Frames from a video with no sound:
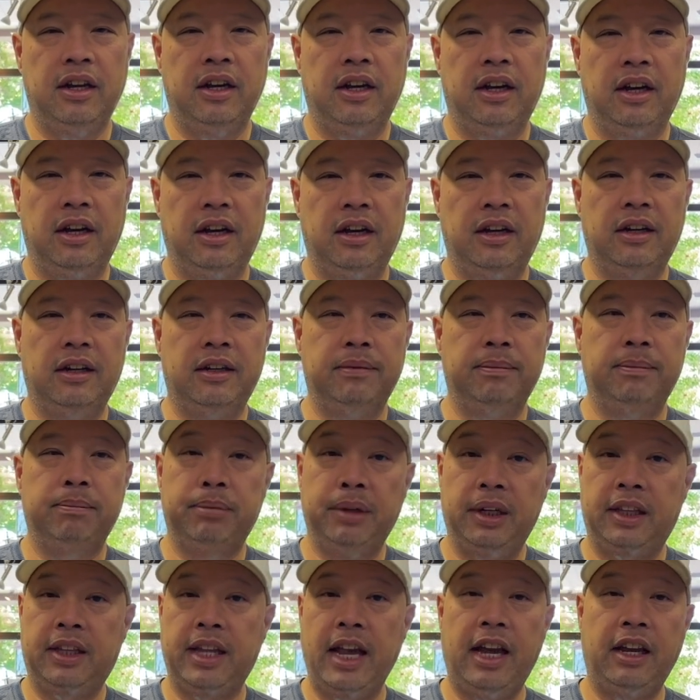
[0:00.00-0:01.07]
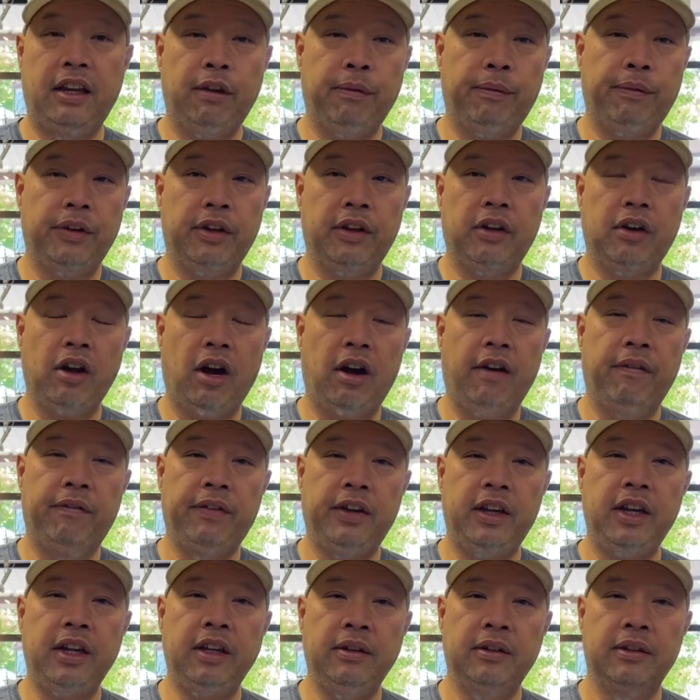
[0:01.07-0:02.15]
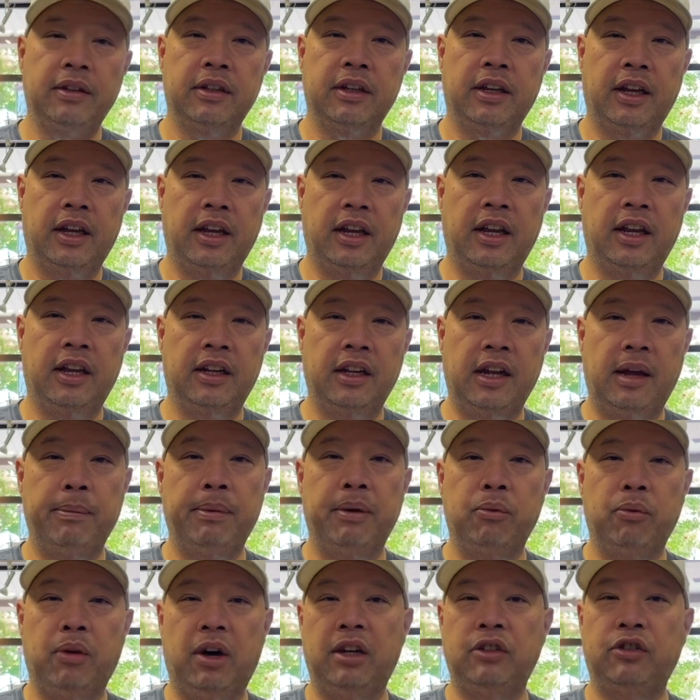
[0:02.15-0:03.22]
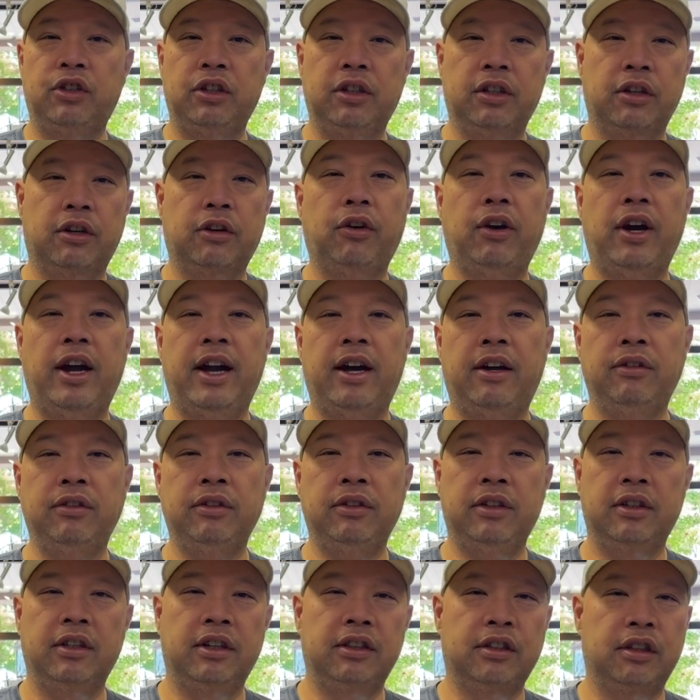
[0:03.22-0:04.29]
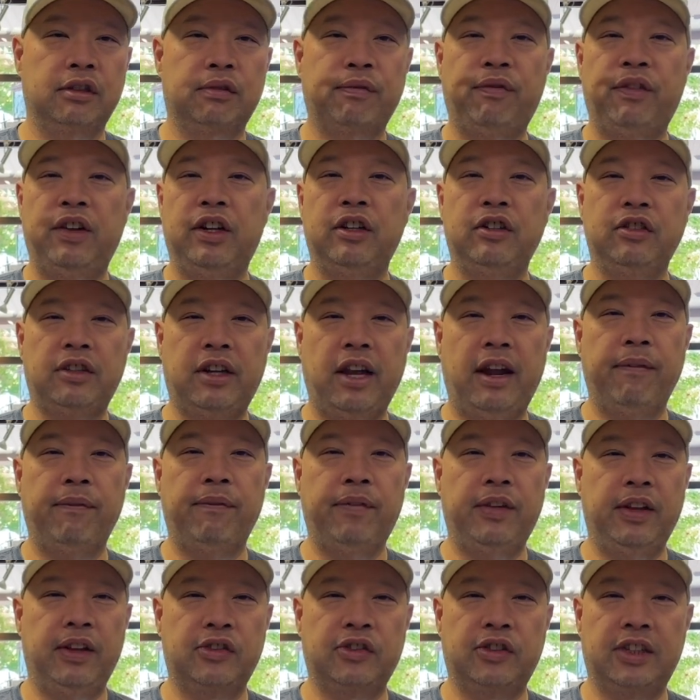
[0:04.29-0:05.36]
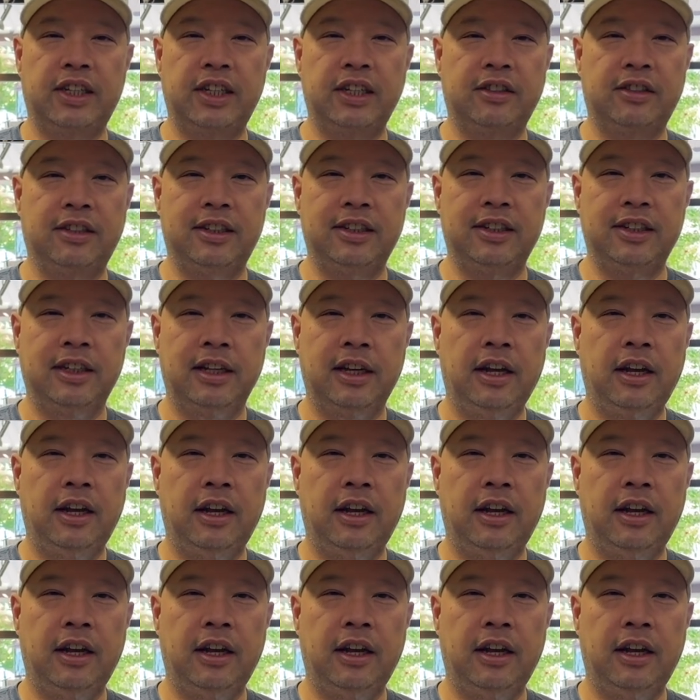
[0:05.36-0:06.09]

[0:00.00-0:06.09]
But thank you for the coffee. And I've been watching The Crown. I just finished that fifth season.